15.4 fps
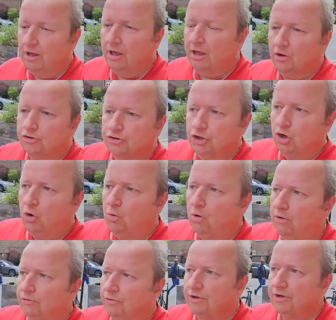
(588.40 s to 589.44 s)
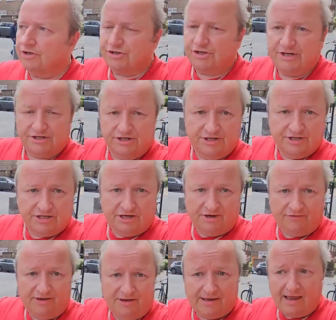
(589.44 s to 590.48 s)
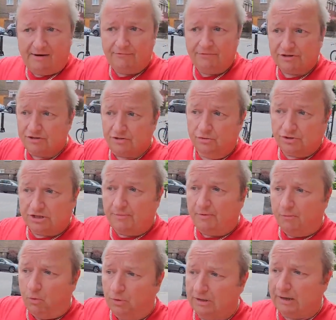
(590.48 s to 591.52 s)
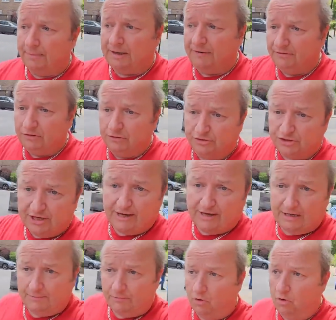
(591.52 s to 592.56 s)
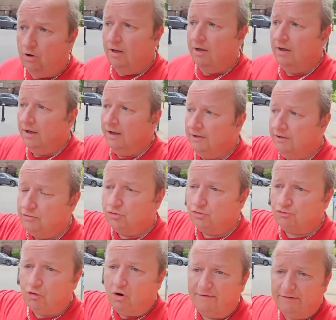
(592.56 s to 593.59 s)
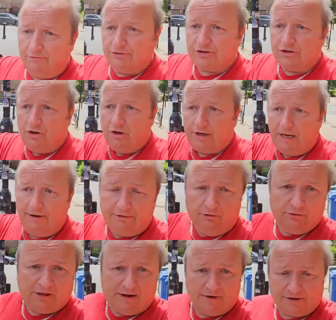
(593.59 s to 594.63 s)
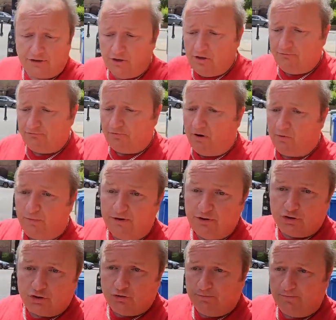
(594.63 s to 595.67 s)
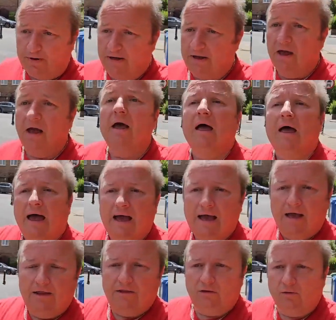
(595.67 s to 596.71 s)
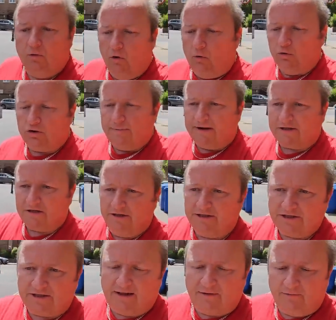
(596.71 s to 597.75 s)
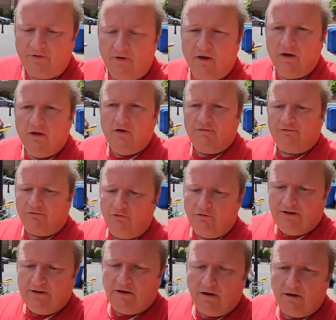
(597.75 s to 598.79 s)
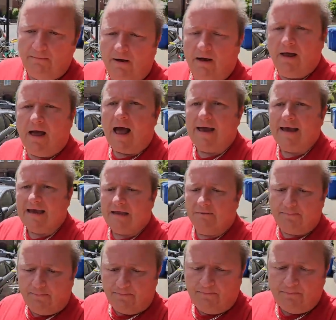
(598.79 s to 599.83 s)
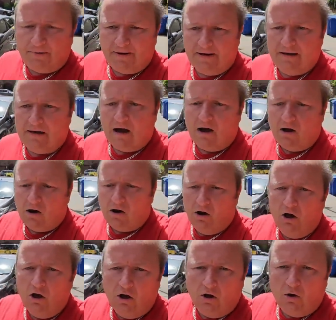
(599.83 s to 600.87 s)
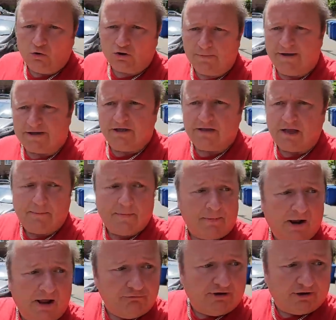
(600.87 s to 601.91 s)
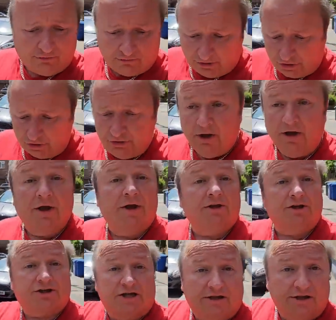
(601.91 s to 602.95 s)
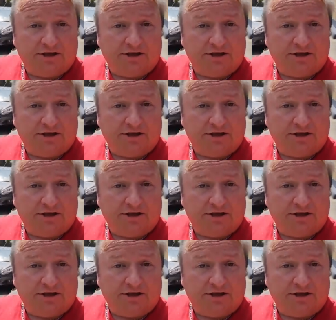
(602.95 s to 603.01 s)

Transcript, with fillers: because you're caught on CCTV cameras. It's not someone walking up and giving you a ticket anymore. You just drive into a certain area or down a certain road where you shouldn't be, and you're automatically sent through the um, ANPR, automatic number plate recognition, you're sent a